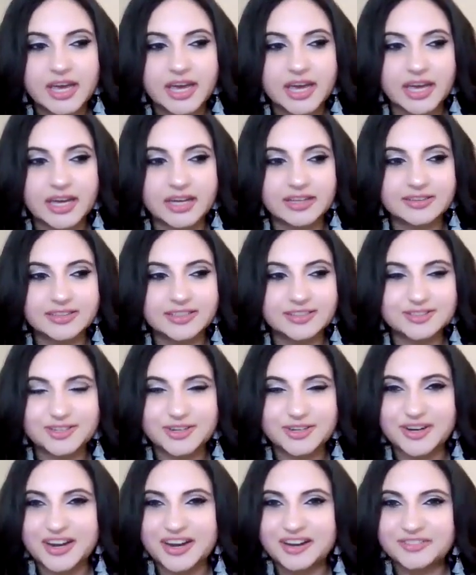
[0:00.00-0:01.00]
And these
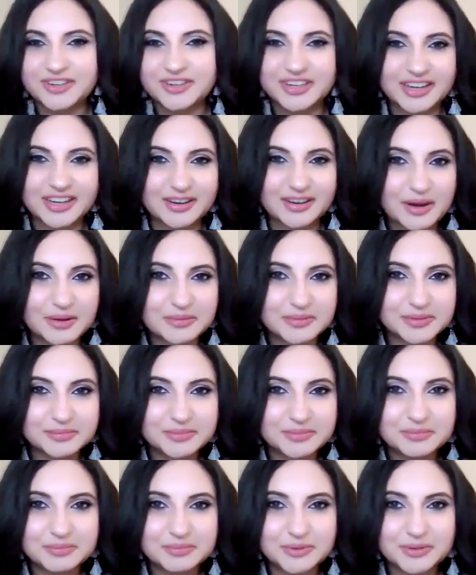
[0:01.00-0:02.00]
are everyday common
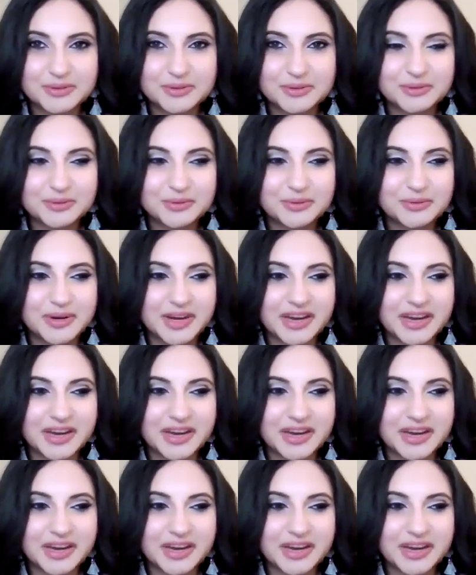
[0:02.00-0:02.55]
people who